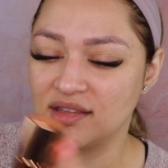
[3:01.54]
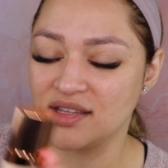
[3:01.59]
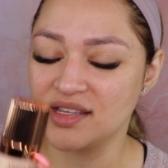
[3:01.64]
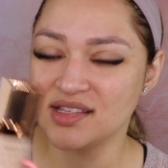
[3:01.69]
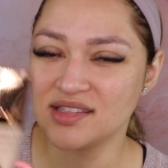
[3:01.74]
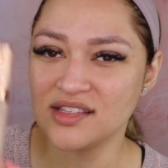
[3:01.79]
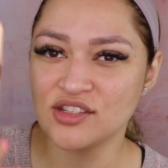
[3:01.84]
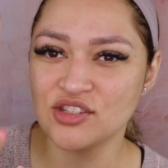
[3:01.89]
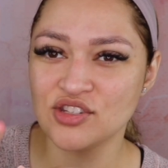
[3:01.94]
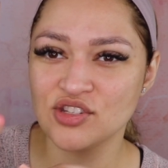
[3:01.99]

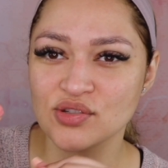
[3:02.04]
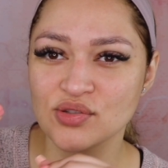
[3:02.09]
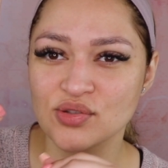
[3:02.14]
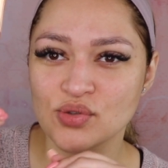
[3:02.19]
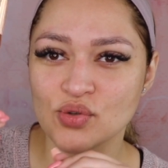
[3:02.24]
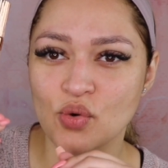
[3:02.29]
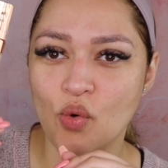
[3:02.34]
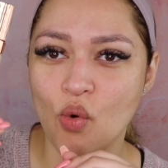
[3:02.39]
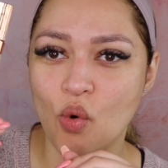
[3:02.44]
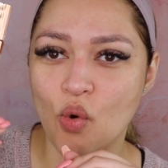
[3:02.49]
this is
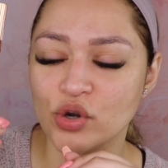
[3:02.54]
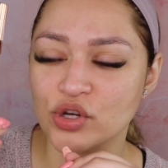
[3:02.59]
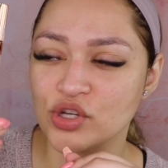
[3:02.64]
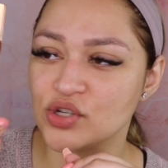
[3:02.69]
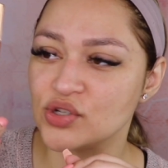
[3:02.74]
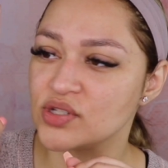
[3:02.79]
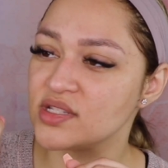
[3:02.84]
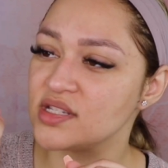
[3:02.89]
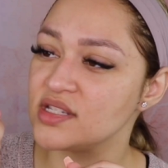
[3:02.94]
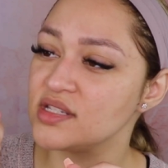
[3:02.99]
just
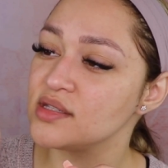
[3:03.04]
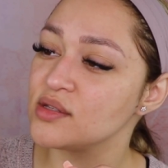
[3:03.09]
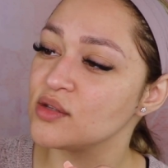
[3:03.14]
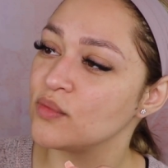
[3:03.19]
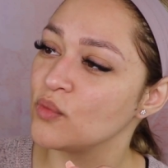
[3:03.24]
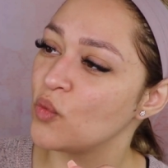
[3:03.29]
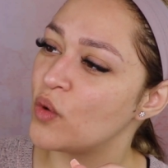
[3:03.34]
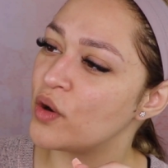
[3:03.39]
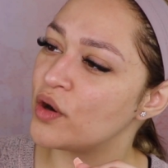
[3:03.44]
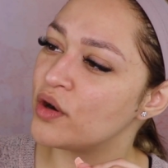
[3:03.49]
gorgeous. It's
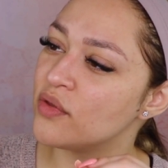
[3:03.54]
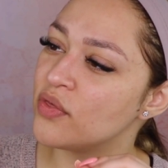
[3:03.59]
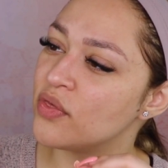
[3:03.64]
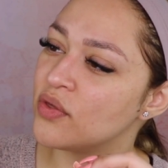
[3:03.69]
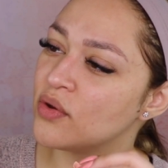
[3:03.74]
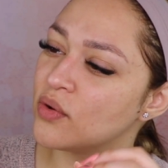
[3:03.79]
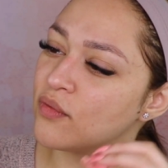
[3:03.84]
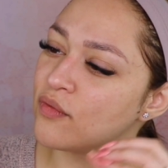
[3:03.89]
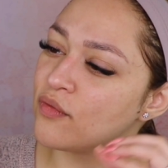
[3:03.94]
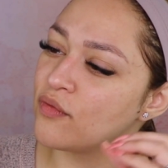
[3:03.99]
worth
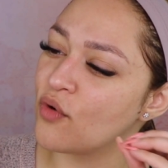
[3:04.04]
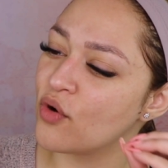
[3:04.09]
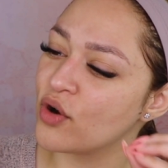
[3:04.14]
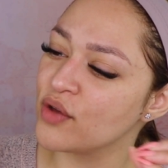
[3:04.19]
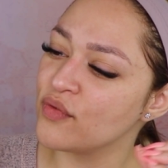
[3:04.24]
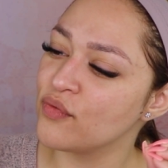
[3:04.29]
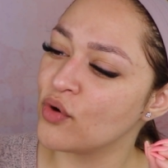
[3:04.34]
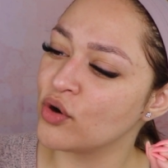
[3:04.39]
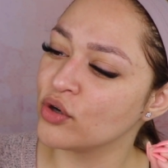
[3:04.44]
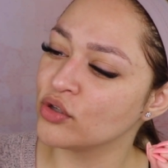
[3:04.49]

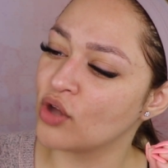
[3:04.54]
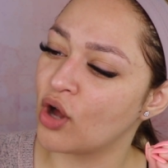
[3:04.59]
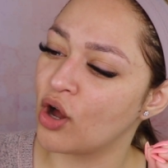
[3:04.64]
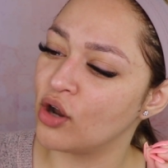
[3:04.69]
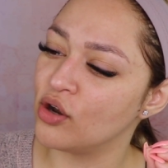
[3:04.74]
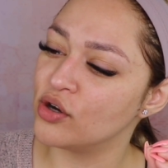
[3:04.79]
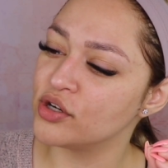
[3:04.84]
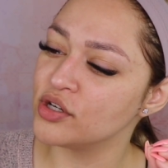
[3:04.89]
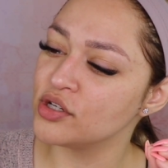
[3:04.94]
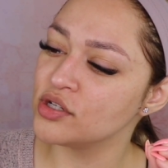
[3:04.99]

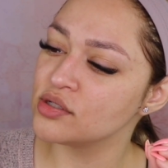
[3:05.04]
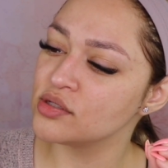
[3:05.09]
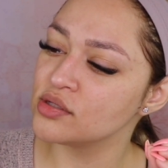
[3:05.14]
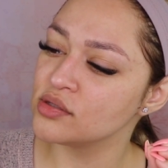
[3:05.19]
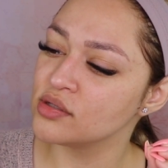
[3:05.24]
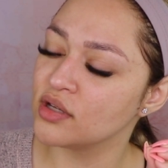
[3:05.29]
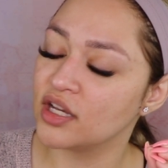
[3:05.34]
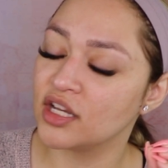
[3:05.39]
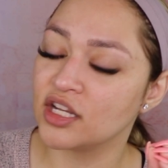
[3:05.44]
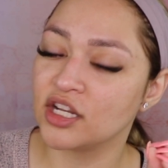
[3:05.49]
$44,
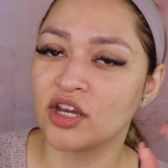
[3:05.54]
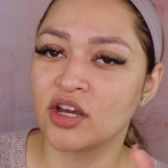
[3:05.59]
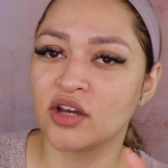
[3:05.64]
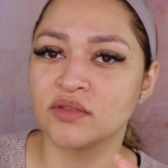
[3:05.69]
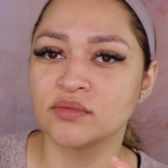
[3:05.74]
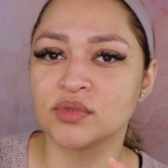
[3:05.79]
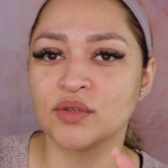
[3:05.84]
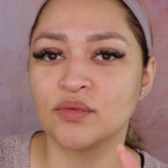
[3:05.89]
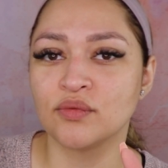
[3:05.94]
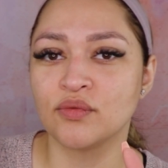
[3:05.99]
and it
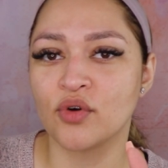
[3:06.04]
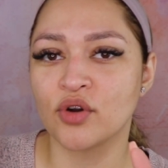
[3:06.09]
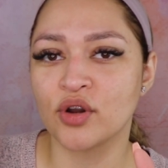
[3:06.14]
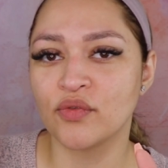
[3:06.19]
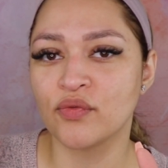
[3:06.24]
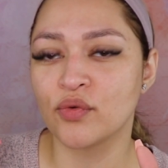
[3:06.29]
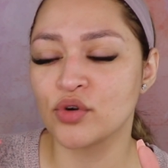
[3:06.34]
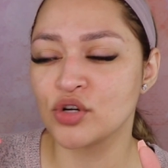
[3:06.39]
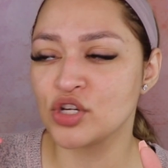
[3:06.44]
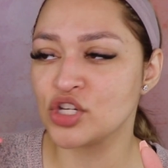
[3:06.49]
comes in
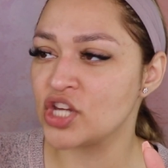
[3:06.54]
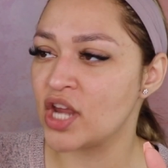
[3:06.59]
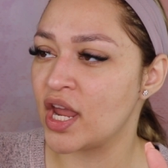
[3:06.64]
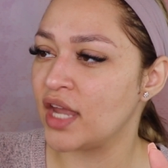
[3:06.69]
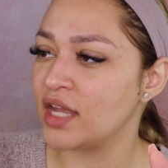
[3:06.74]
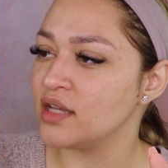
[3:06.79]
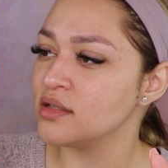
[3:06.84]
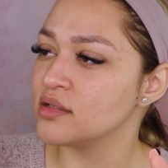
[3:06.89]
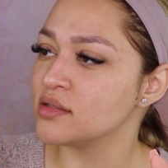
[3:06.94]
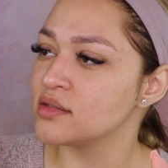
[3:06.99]
44
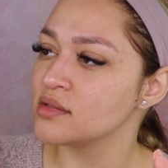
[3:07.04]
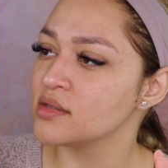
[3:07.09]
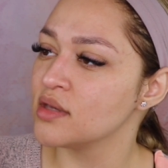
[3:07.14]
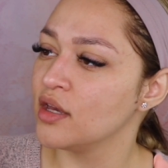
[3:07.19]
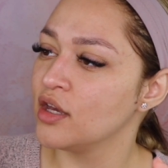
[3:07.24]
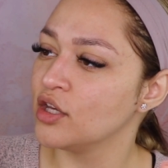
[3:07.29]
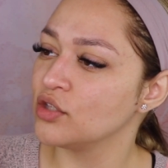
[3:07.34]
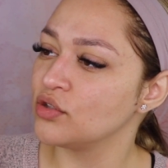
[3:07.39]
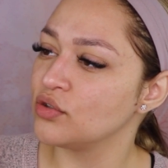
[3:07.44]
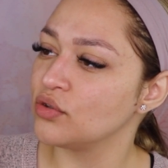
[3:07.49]
shades.
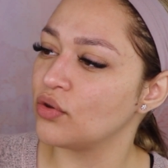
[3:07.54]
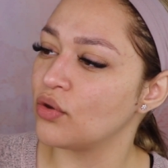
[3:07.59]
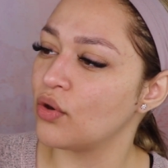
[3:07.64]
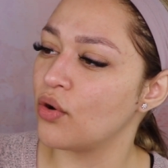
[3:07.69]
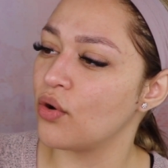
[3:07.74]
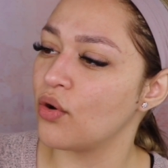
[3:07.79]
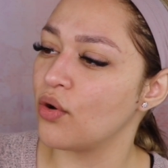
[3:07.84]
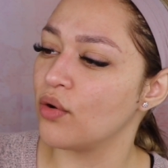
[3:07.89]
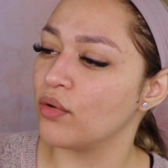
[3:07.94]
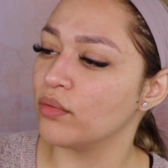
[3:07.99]

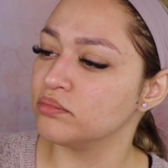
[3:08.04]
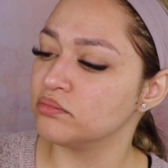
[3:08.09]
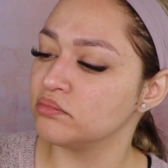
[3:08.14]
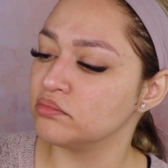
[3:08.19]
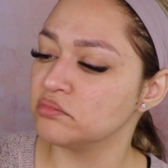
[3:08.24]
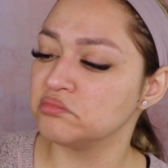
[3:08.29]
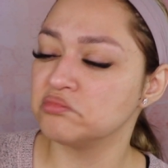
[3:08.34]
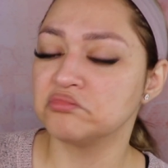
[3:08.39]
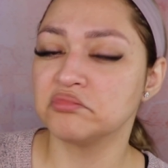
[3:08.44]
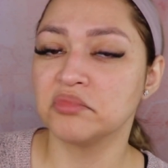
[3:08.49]
So
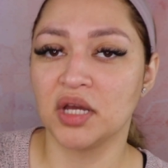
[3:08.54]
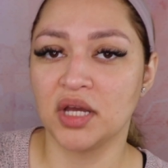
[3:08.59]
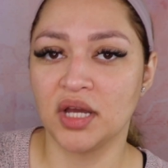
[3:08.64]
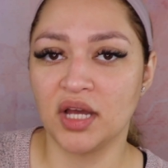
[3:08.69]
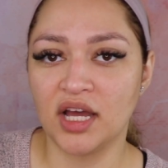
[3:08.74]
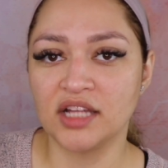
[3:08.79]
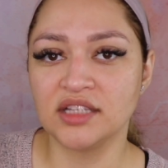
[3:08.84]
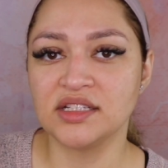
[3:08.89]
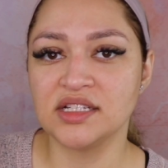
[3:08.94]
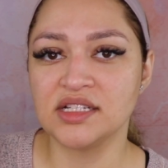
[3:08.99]

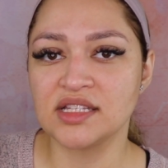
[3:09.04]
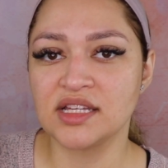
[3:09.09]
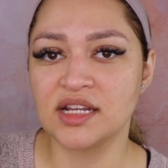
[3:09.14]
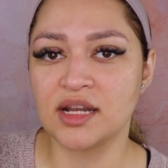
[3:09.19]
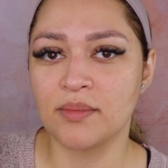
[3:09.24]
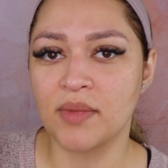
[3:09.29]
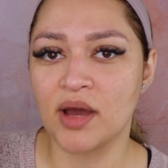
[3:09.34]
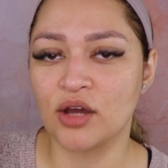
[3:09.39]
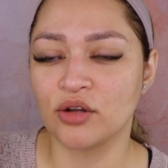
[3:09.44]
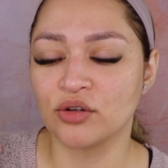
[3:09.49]
a decent
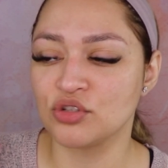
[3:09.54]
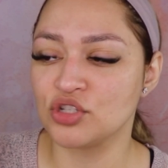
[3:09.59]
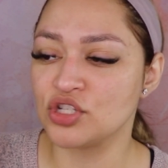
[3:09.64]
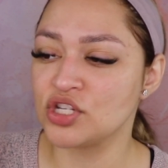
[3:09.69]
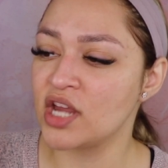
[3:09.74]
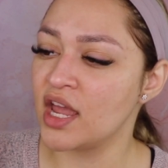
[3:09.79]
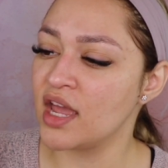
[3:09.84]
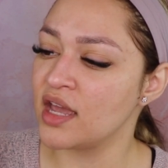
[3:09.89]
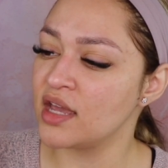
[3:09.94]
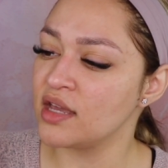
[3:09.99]
amount of
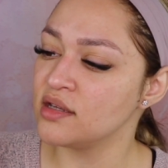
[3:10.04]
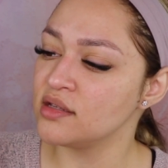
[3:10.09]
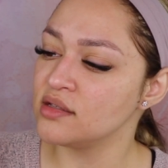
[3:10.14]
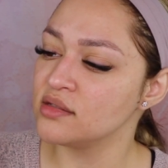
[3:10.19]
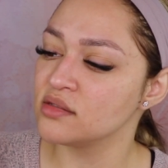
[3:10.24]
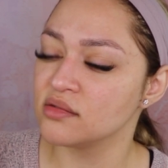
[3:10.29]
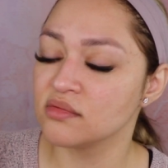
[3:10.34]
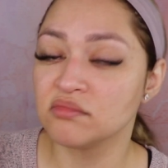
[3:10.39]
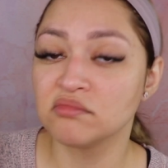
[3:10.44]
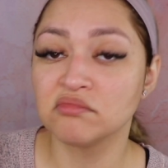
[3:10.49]
shades,